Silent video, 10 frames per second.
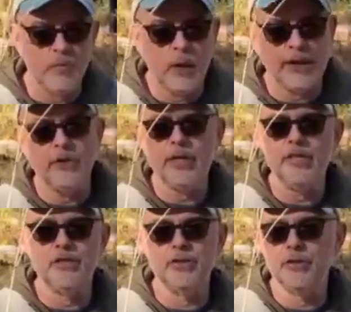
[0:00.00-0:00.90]
what you can
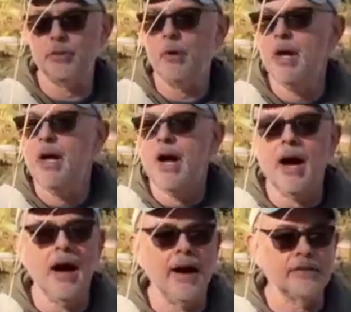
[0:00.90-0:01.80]
do
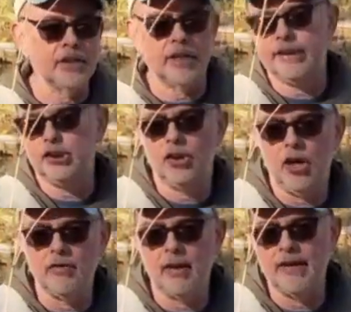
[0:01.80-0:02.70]
to get your
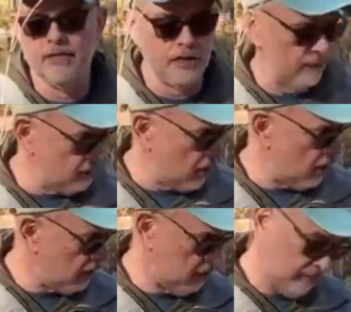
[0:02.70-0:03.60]
garden ready for the fall,
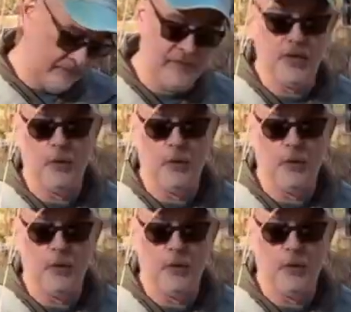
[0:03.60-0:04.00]
or for the